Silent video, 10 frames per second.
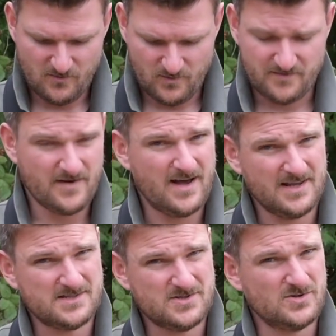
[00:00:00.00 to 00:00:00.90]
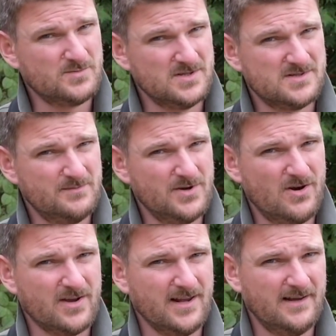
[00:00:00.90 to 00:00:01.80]
with far less disruption to the
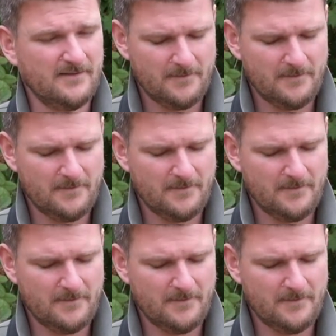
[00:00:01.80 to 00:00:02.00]
binocular.